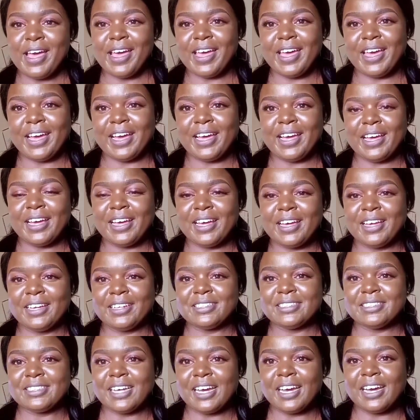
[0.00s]

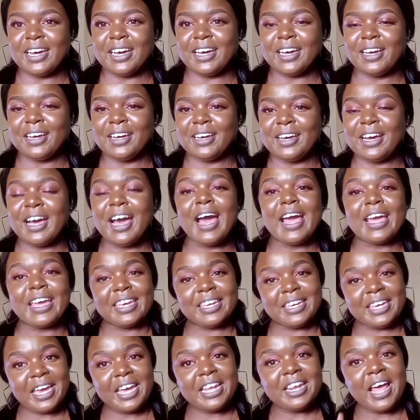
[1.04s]
And
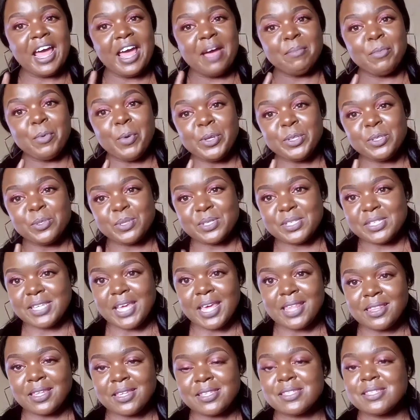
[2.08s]
again, I'm going to
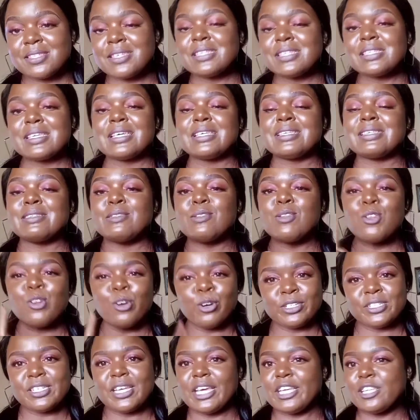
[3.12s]
say this is
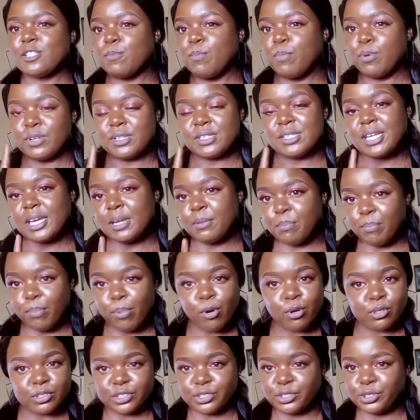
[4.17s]
not a sponsored
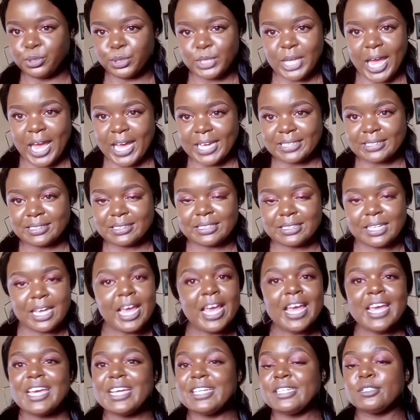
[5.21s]
post, you guys.
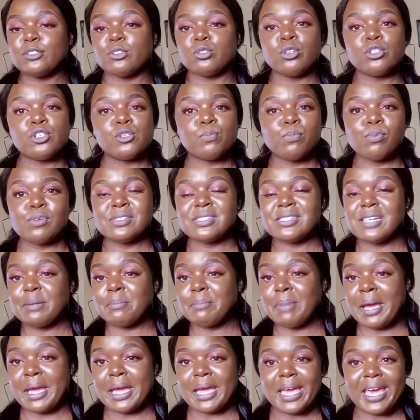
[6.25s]
It is not sponsored
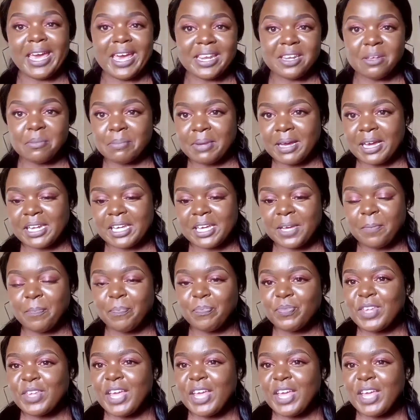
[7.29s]
by anybody.